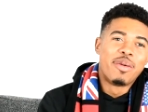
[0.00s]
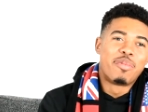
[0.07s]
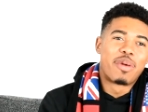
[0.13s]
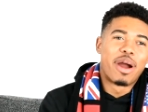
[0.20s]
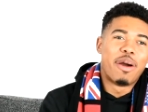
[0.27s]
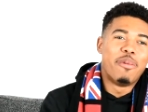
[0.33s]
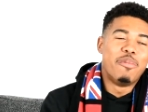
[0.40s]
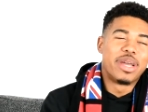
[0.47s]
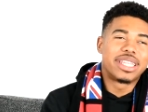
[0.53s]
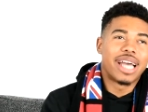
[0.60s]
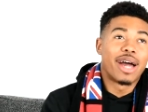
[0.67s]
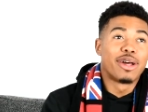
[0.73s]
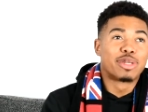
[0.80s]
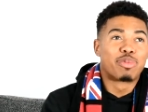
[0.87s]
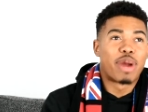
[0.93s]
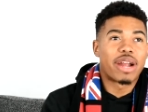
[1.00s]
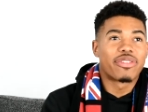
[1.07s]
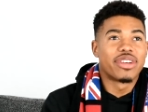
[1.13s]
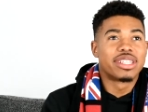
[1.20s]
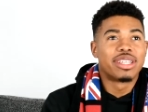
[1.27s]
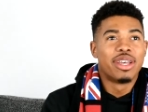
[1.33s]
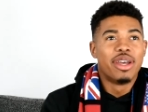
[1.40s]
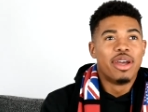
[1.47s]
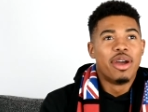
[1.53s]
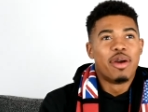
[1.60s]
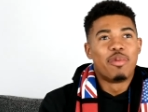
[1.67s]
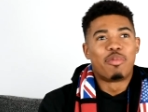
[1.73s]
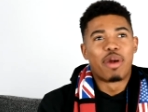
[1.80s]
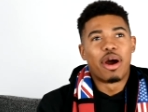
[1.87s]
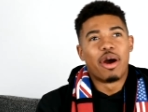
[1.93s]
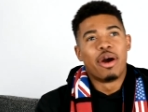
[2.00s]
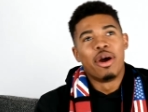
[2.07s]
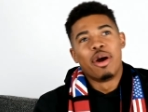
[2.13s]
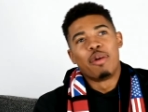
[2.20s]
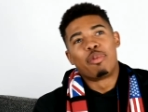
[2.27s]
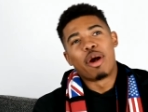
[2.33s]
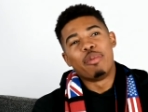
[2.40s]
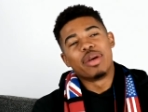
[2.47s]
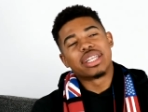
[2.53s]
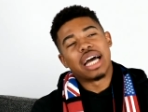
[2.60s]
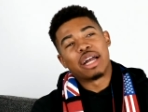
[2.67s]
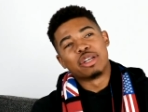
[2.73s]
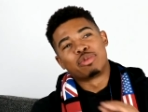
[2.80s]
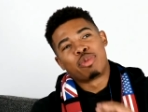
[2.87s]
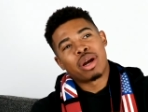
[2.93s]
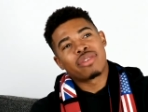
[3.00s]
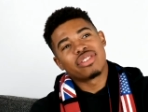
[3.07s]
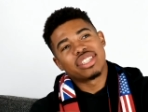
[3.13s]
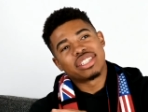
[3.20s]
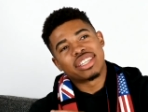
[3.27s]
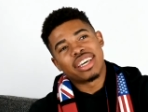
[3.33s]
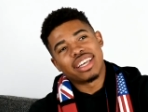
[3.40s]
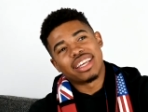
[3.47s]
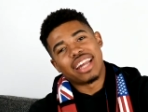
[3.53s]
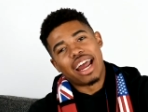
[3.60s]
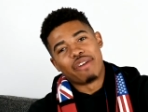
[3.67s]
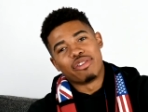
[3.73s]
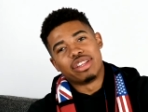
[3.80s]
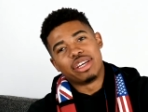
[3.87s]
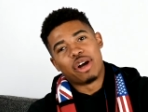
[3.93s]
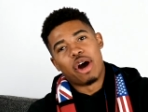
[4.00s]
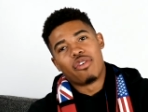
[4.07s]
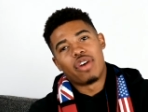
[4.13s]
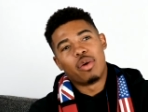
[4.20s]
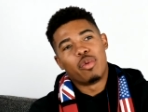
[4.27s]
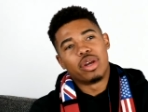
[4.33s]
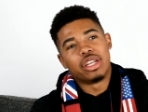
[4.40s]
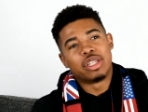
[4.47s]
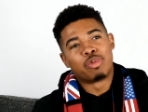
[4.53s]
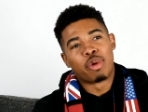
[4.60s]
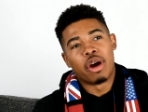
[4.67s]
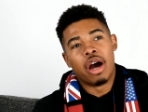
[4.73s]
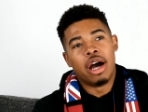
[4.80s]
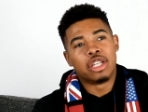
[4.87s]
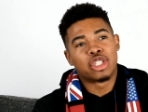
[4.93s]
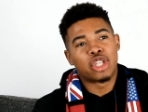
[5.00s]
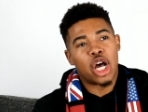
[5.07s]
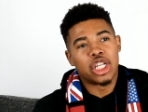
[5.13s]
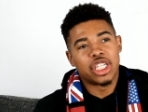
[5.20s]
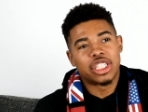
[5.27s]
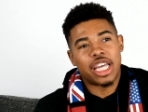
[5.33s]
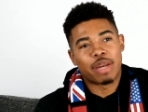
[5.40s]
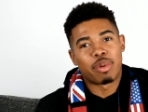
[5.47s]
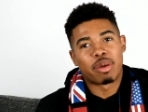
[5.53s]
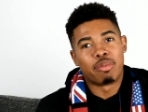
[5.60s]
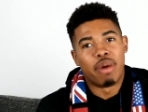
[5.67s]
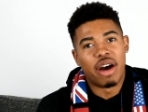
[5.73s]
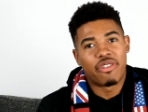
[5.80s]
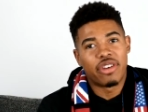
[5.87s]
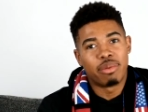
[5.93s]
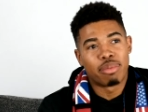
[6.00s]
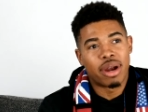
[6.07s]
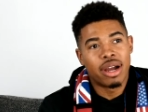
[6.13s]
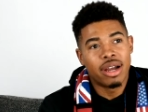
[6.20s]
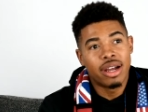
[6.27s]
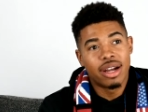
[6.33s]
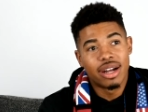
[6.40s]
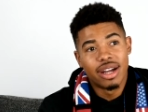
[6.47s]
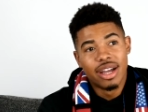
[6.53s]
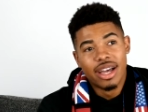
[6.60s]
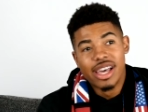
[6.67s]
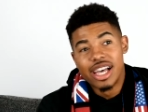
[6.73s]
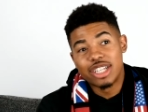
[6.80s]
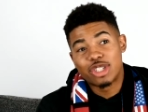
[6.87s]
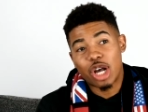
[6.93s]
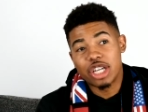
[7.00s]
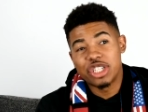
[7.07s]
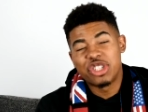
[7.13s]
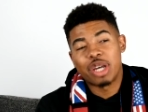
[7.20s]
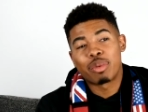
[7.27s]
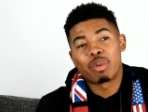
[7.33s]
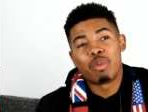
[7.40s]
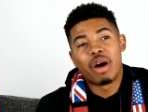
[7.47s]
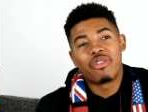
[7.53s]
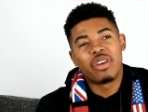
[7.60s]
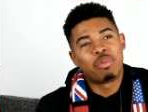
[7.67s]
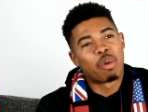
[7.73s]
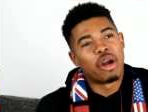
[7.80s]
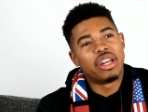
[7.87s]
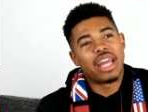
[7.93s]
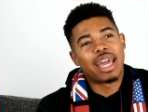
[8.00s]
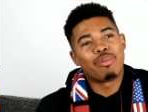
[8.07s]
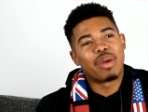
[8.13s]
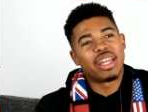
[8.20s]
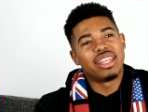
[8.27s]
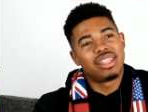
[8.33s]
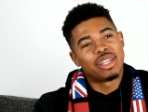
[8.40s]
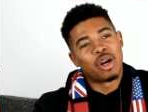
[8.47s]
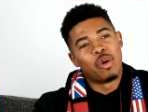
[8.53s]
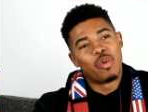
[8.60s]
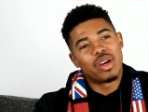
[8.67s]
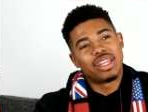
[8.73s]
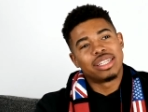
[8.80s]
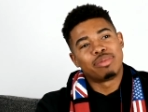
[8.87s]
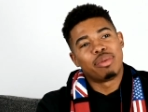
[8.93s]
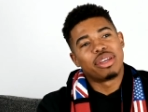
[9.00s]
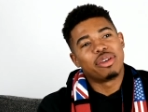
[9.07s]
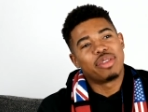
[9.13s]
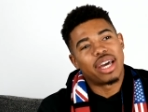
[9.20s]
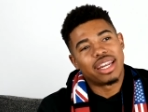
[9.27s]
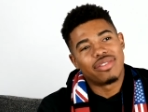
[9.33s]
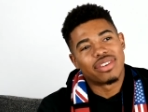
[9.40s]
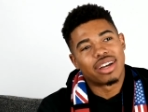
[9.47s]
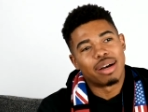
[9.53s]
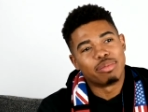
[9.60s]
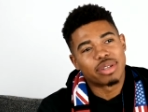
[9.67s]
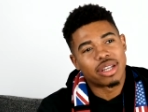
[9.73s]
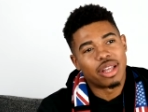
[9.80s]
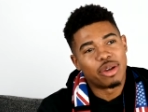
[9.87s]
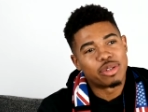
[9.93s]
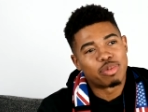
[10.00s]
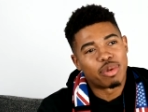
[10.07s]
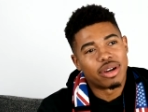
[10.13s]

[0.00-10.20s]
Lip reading: Bro, McDonald's breakfast, bro, McDonald's breakfast is killing everything off at Wendy's, bro. A sausage egg McMuffin, bro. A sausage egg McMuffin, bro. Name anything on Wendy's menu that even comes close, bro.